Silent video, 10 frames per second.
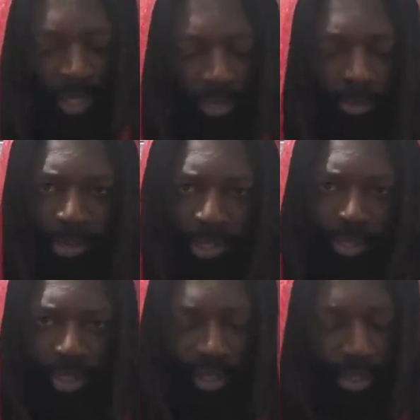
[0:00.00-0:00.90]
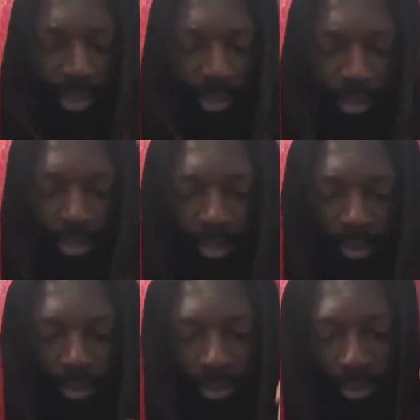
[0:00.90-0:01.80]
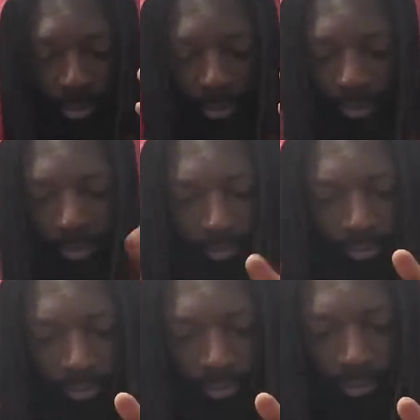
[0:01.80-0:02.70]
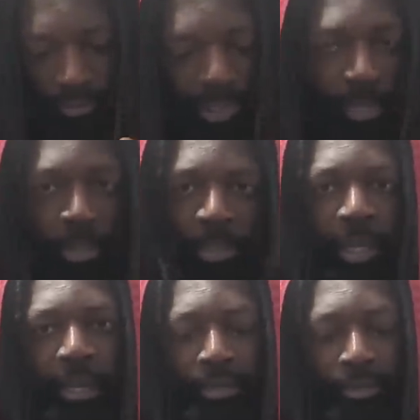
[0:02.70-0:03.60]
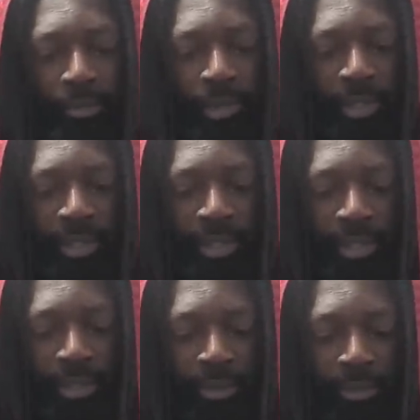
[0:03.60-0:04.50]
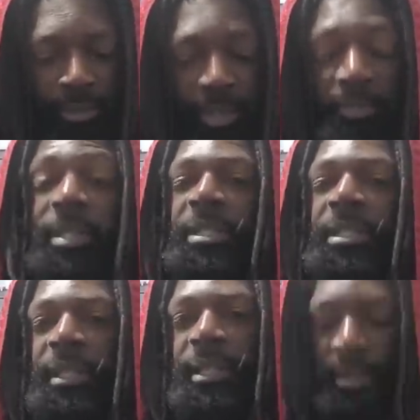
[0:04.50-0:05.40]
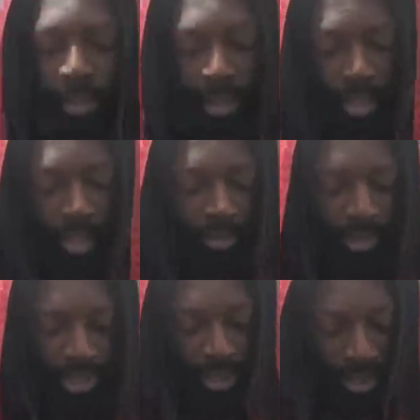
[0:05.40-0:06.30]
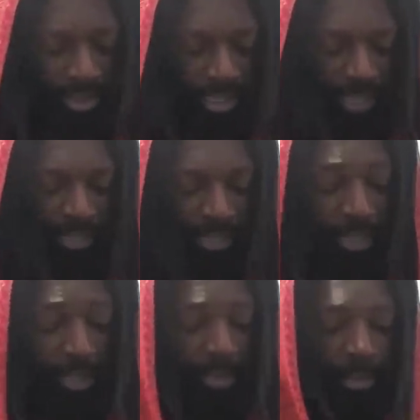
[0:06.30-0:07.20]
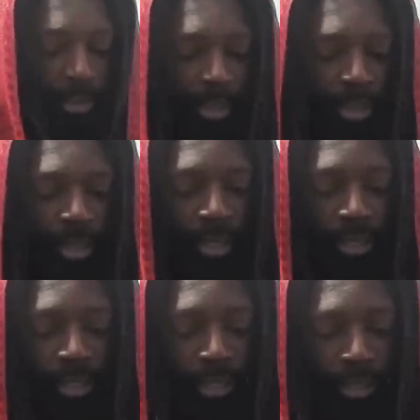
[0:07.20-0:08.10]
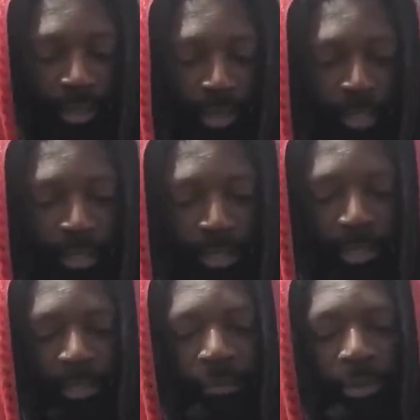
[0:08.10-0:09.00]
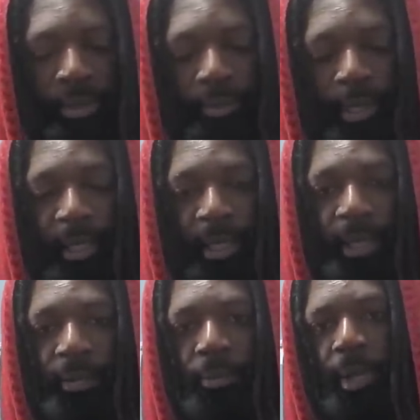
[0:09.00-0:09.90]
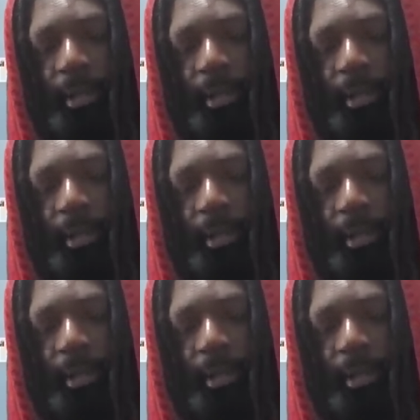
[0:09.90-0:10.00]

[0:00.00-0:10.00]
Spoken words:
So things like that. So take a look at what your mission is. The mission dictates gear. And then ask yourself, what do I need? Why